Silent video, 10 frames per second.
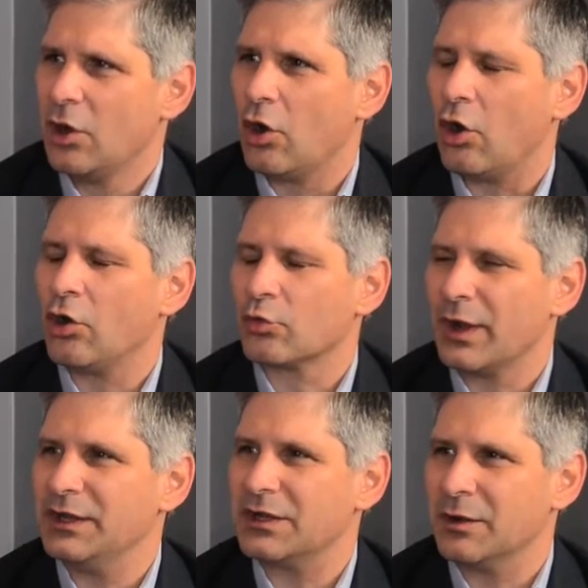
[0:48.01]

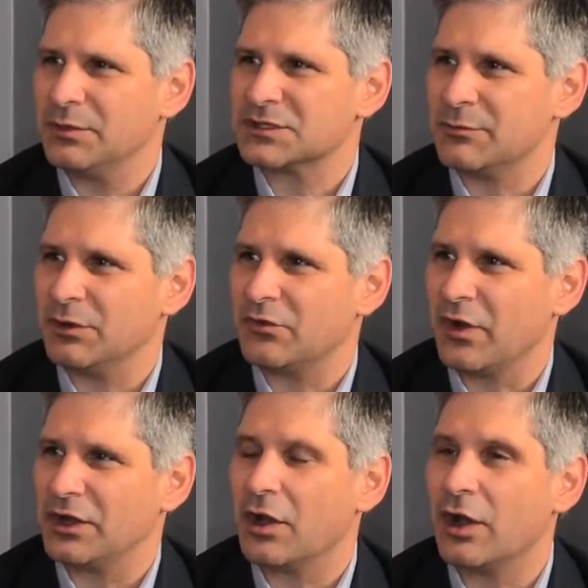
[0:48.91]
Already, companies have been
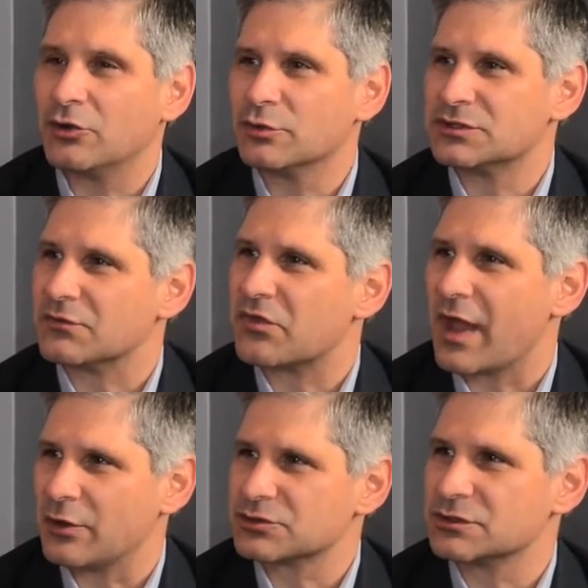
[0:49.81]
fined hundreds of
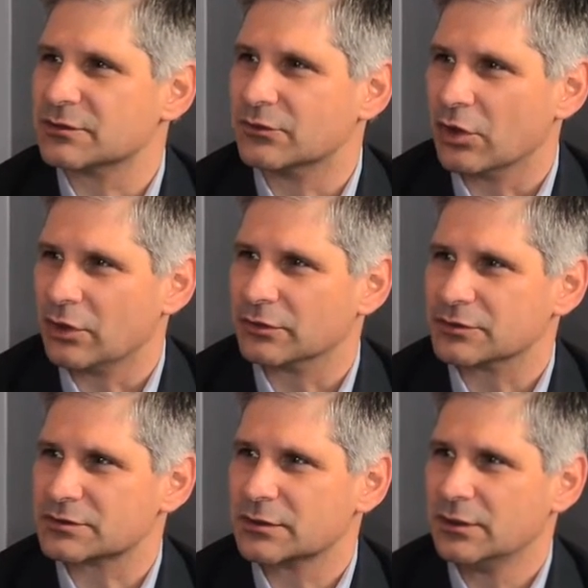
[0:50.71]
thousands of
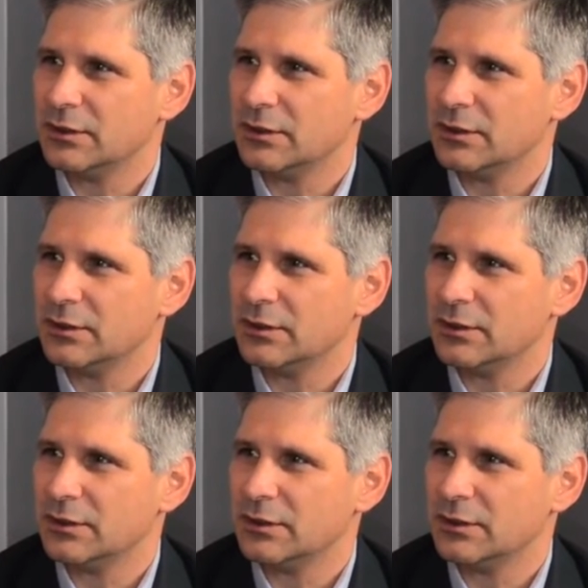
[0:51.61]
dollars